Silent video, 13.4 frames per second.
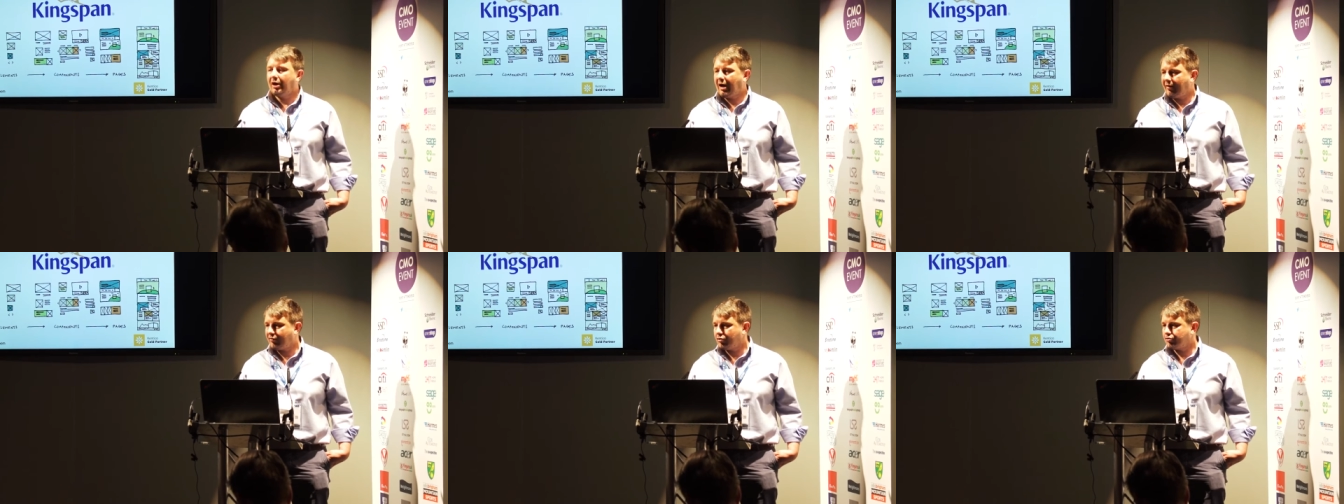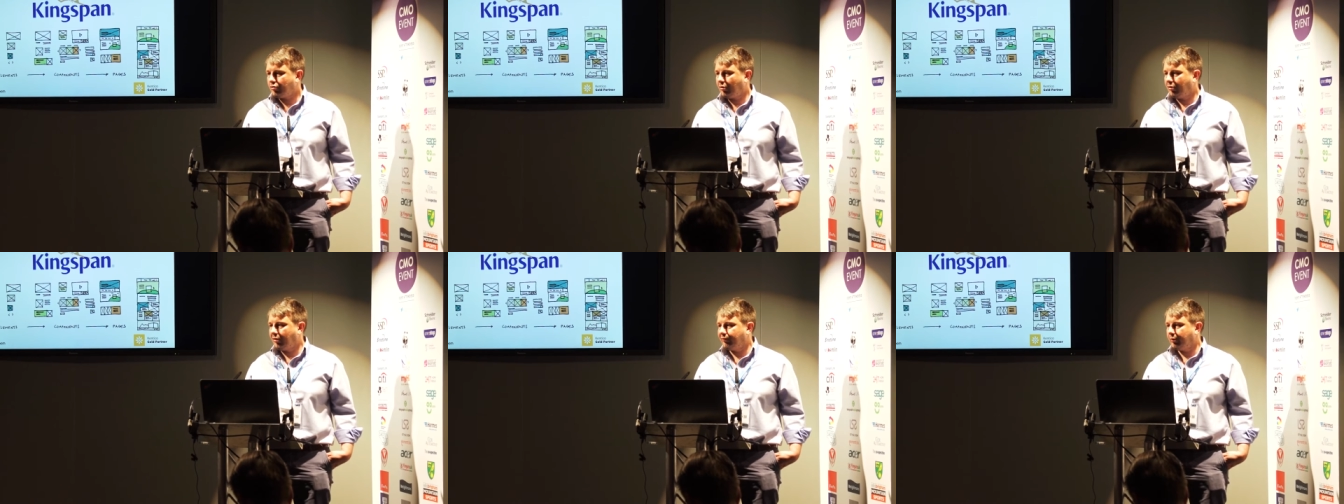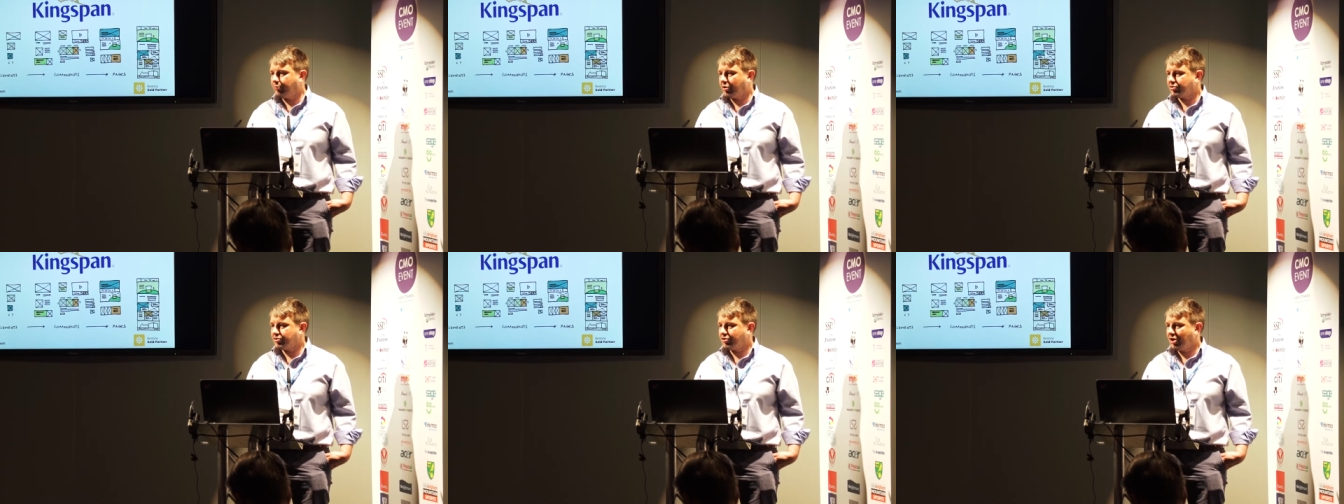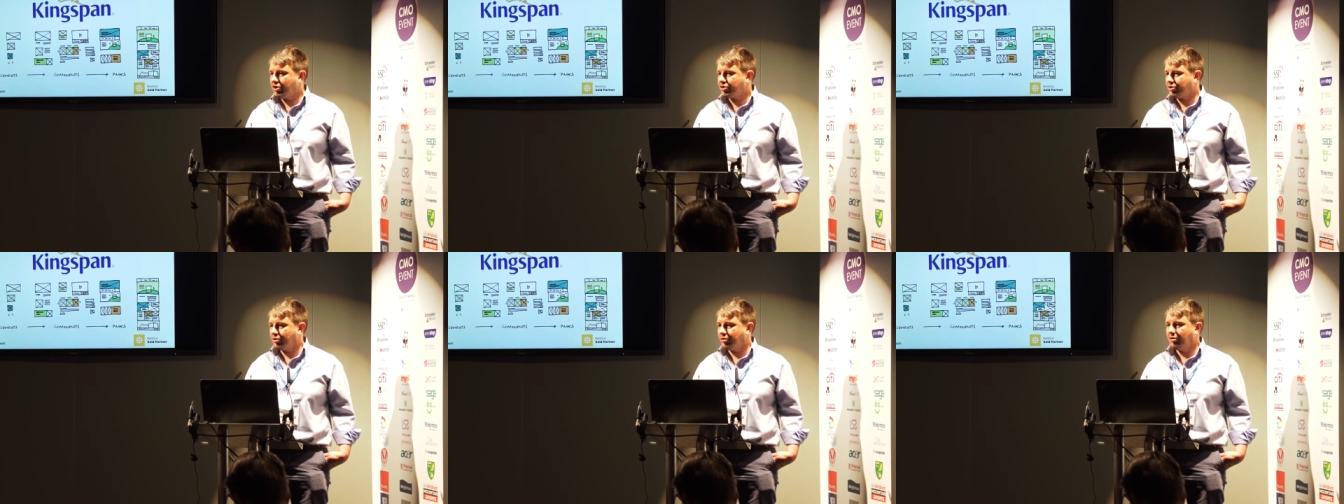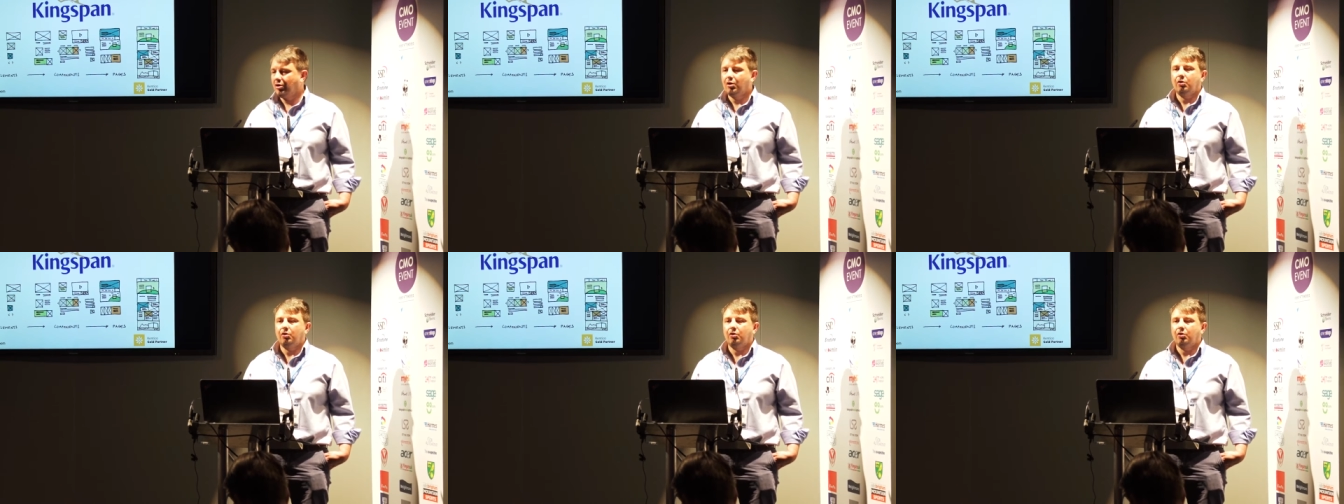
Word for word: have control over the presentation,